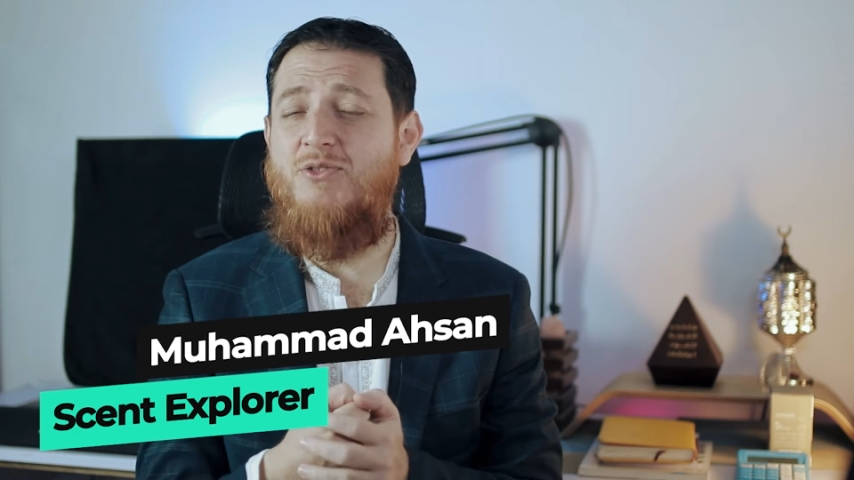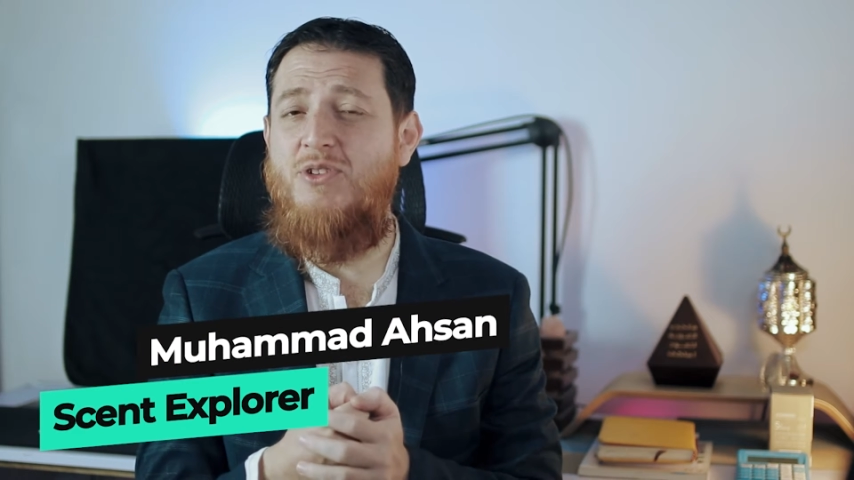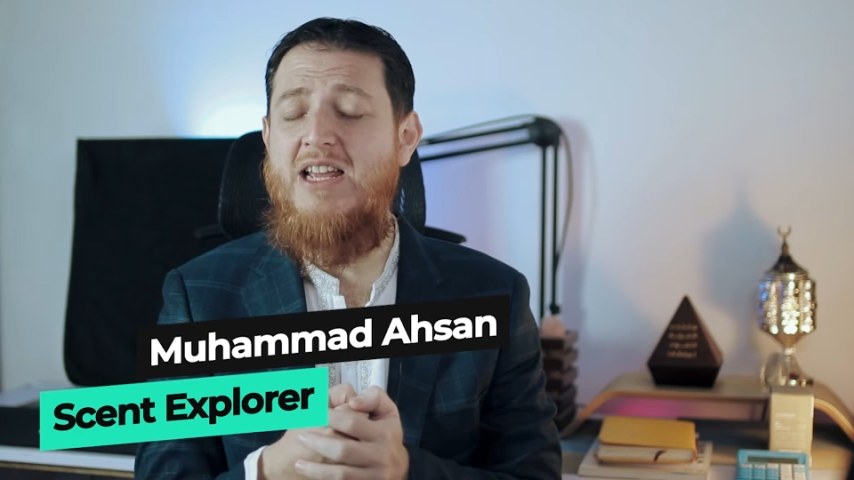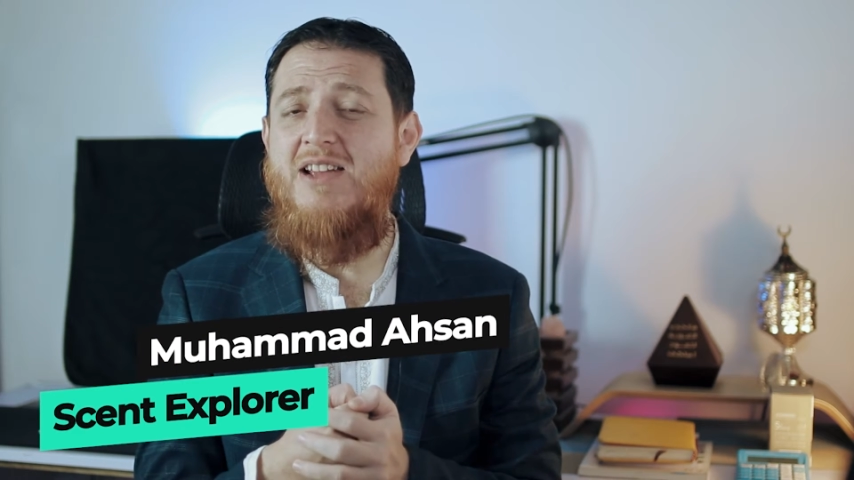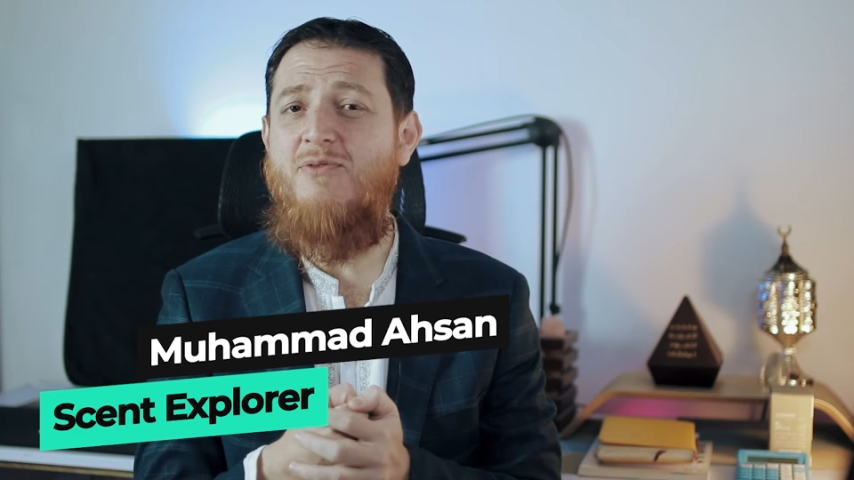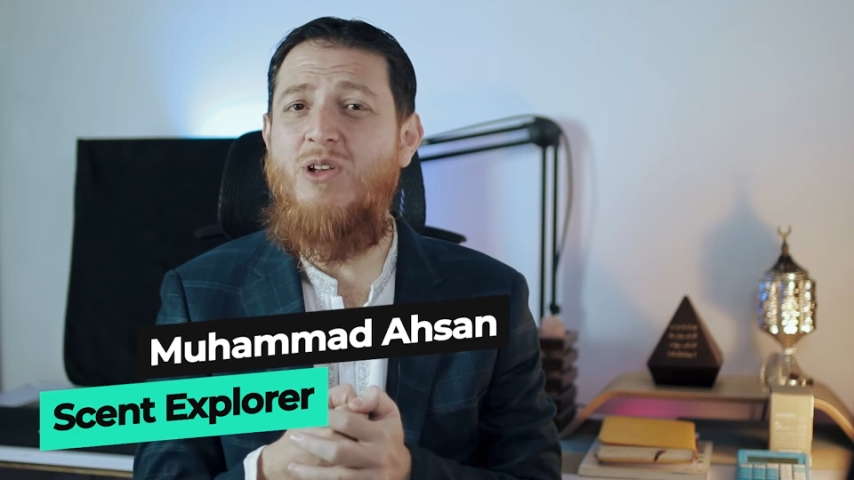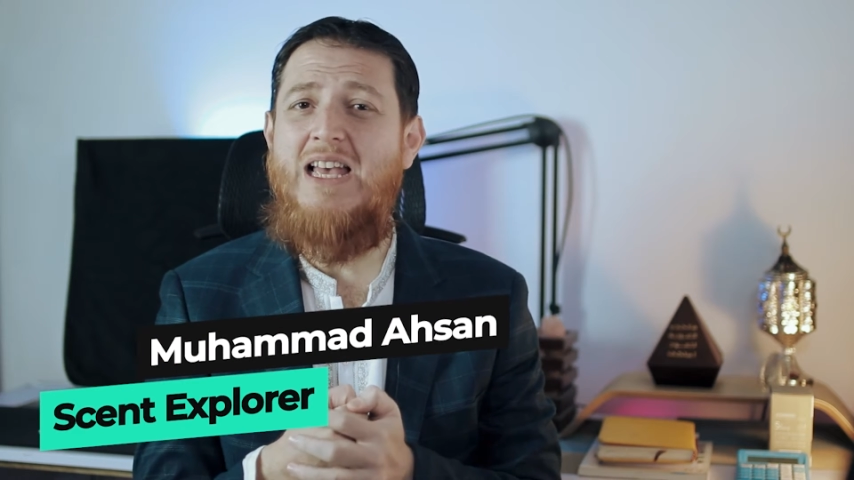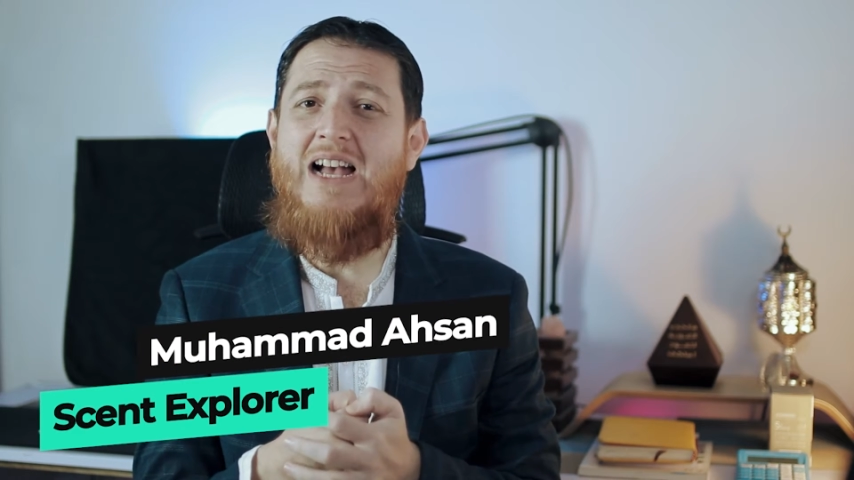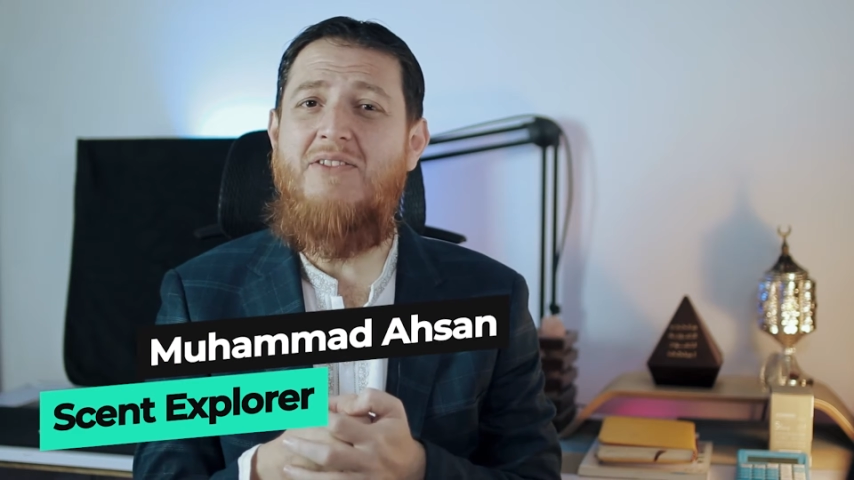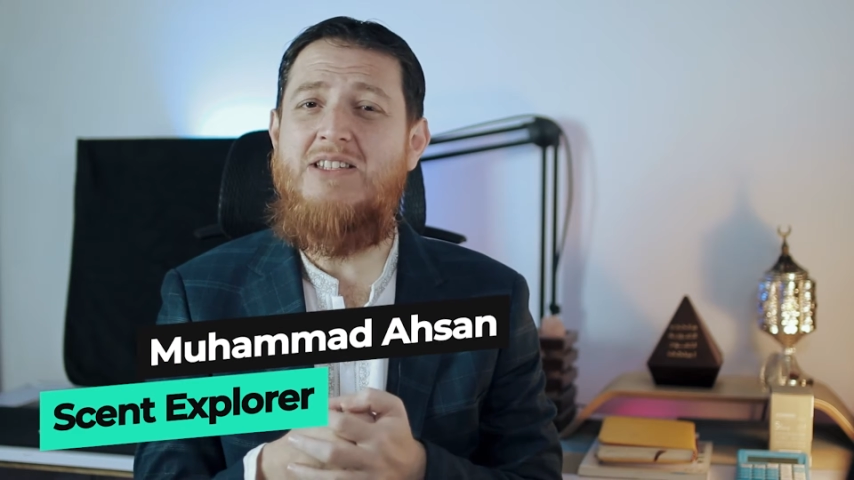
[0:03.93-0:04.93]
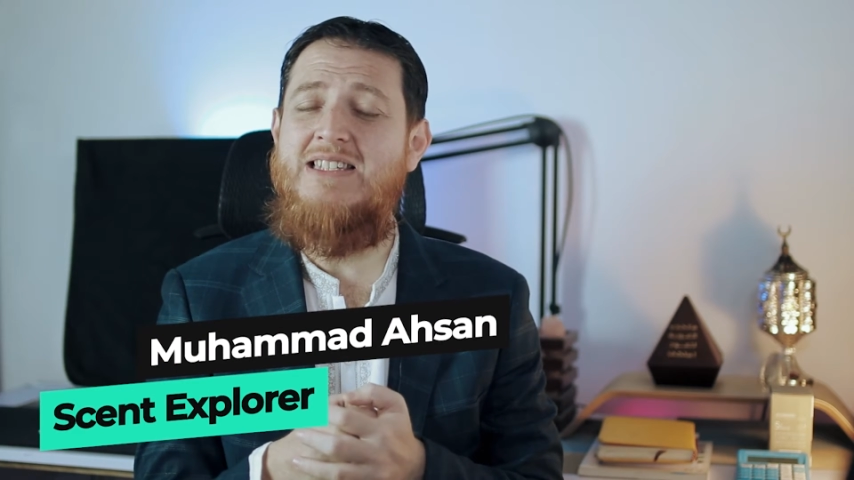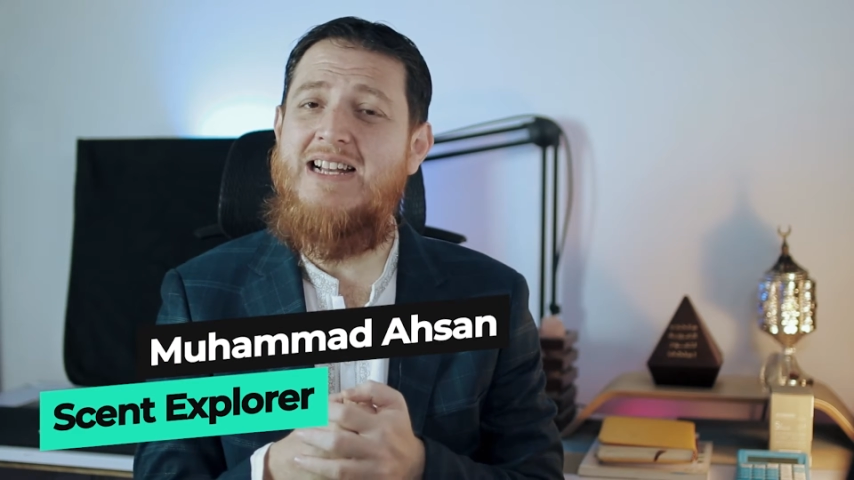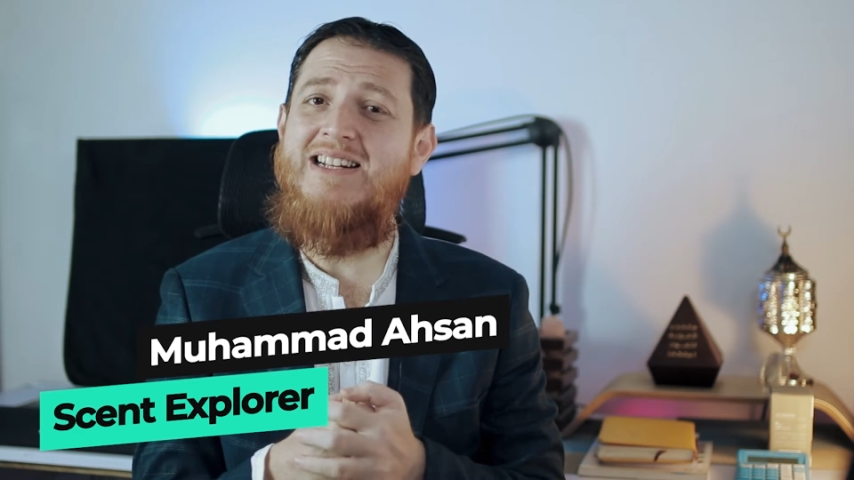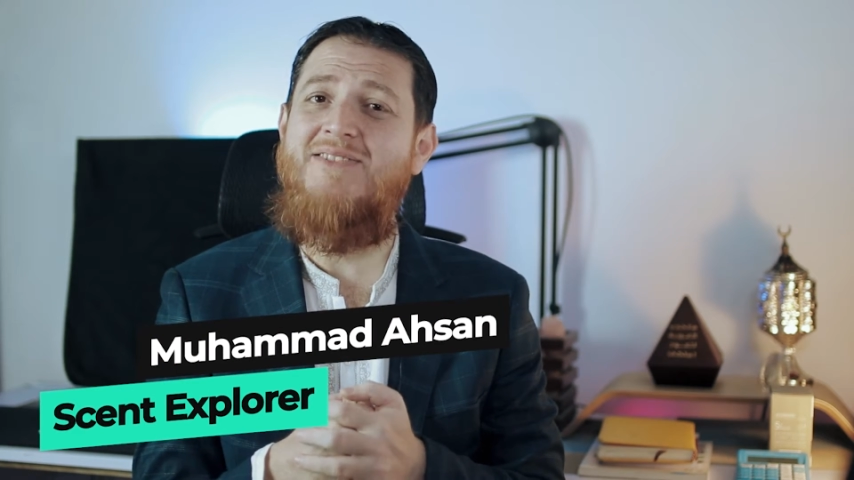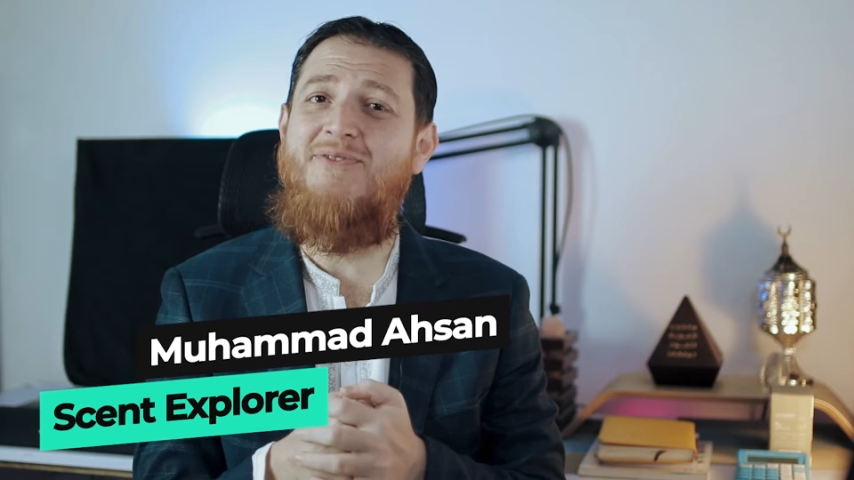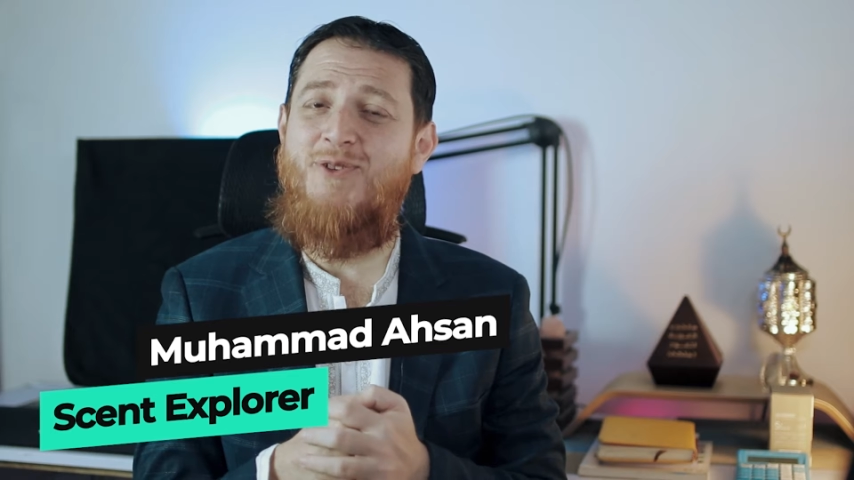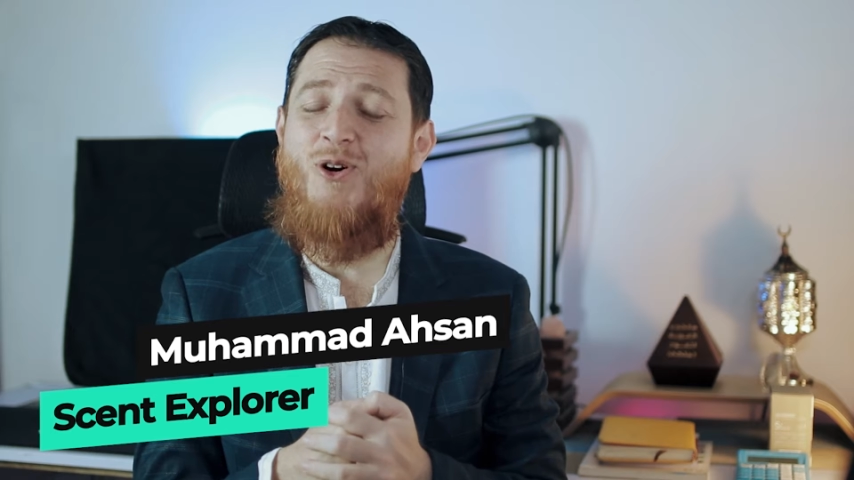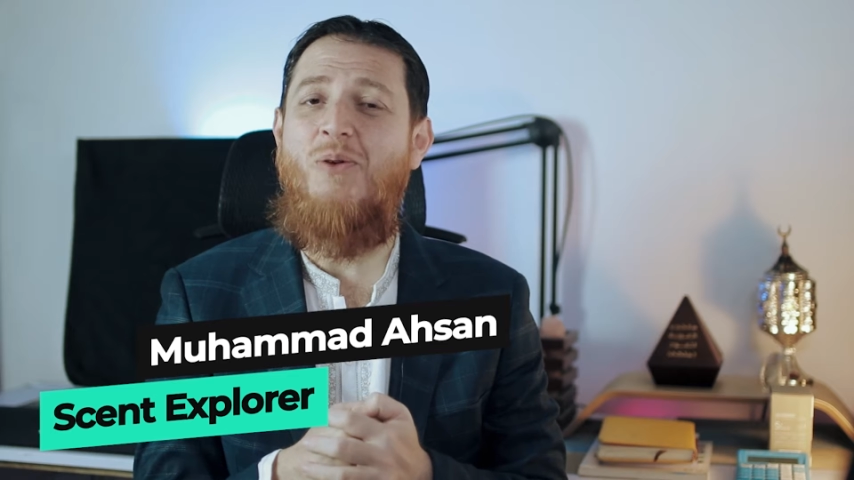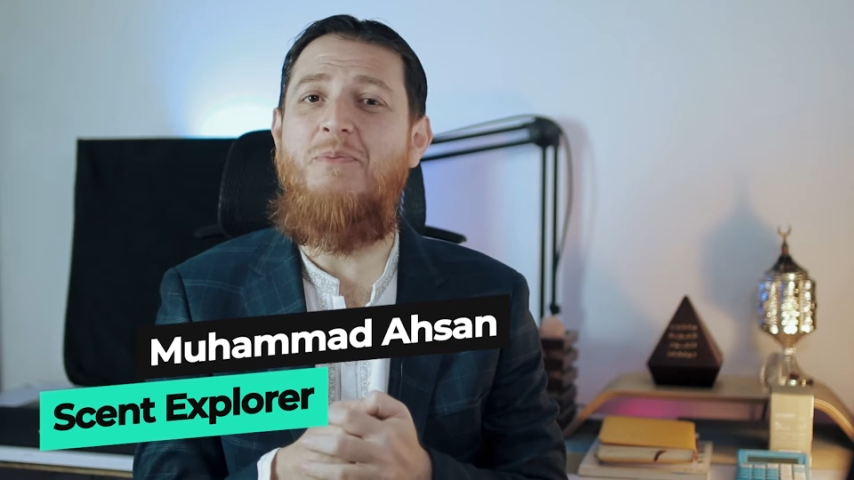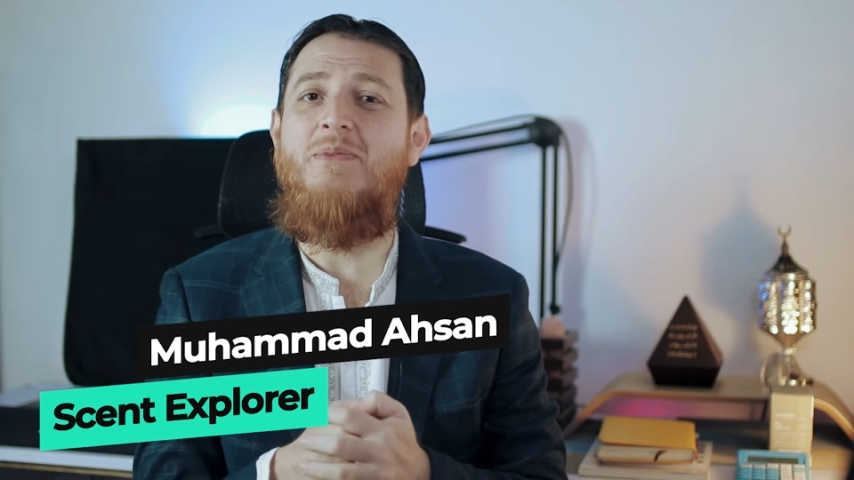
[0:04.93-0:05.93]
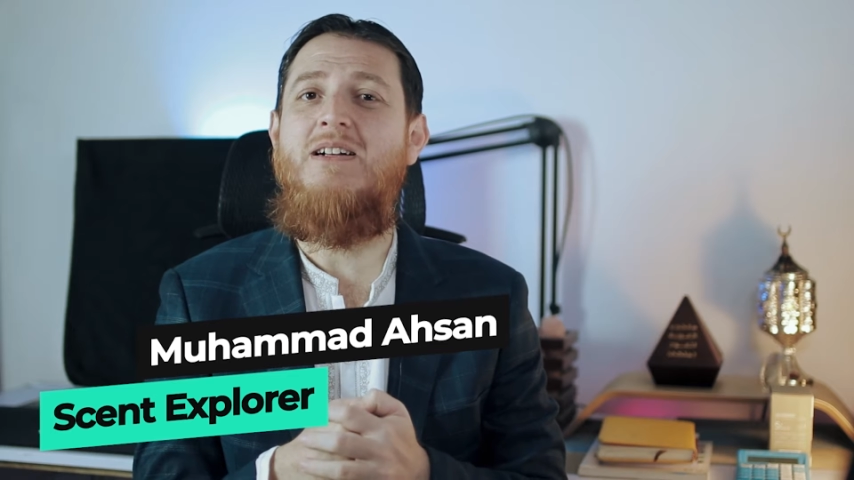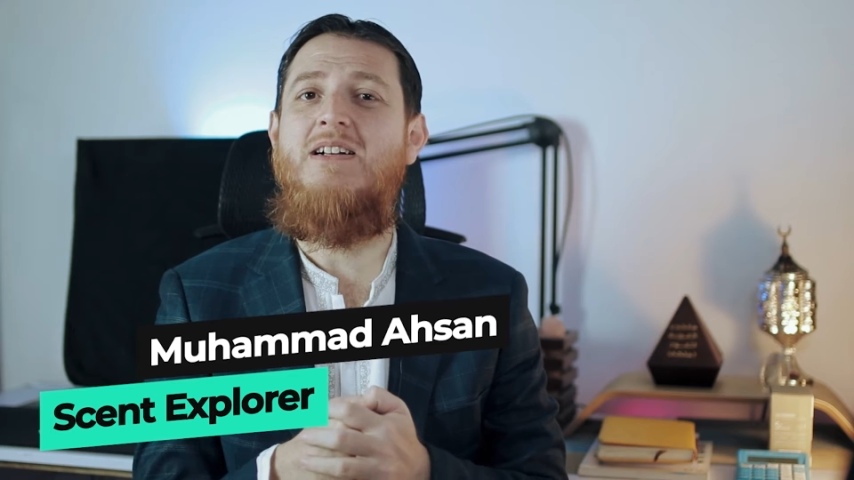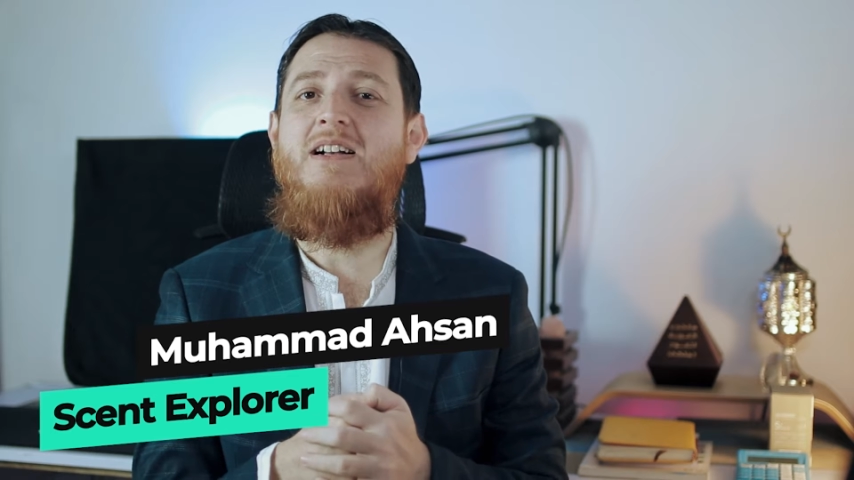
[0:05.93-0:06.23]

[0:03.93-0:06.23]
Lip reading: Today we have a scent from